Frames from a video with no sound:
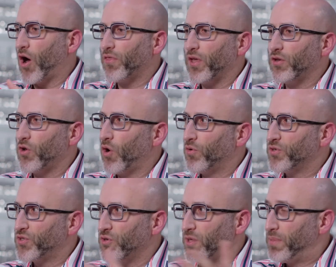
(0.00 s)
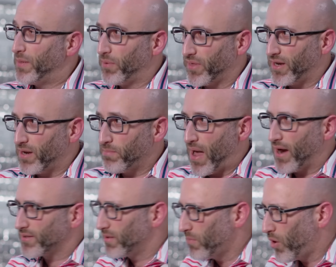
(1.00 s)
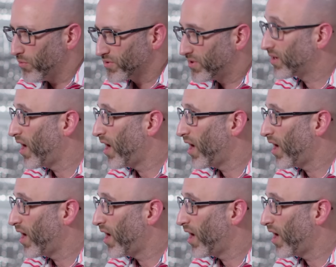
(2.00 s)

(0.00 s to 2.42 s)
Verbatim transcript: Are they known to the people that it impacts the most, the